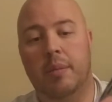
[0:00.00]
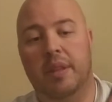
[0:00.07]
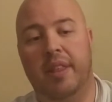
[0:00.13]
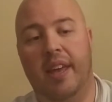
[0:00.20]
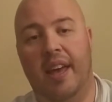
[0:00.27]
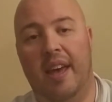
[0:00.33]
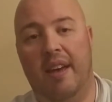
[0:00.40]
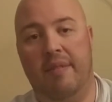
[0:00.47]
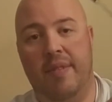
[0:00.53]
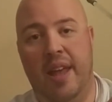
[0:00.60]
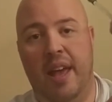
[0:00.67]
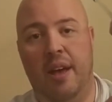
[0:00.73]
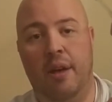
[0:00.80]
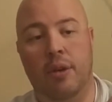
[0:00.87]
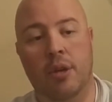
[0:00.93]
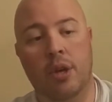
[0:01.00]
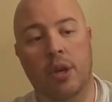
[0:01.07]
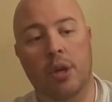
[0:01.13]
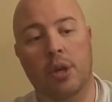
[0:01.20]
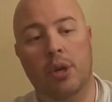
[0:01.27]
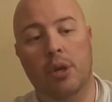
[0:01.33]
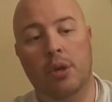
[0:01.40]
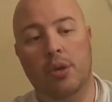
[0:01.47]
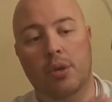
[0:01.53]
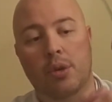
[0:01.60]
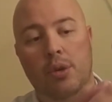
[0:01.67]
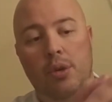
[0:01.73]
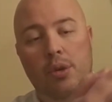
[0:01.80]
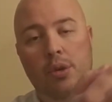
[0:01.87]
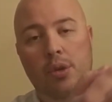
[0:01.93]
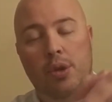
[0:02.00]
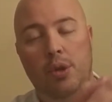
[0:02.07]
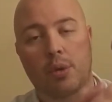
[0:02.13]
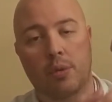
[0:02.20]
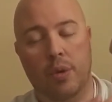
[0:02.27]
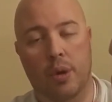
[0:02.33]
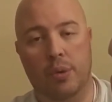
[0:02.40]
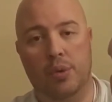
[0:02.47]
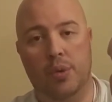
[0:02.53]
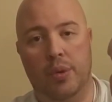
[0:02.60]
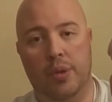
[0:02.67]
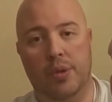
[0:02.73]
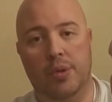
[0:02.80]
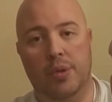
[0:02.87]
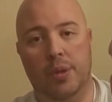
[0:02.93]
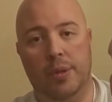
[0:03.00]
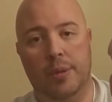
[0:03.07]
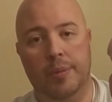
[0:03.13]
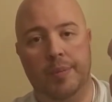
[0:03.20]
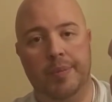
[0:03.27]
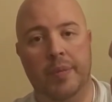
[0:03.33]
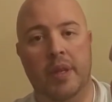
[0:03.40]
but they have now 2 rows on the sole.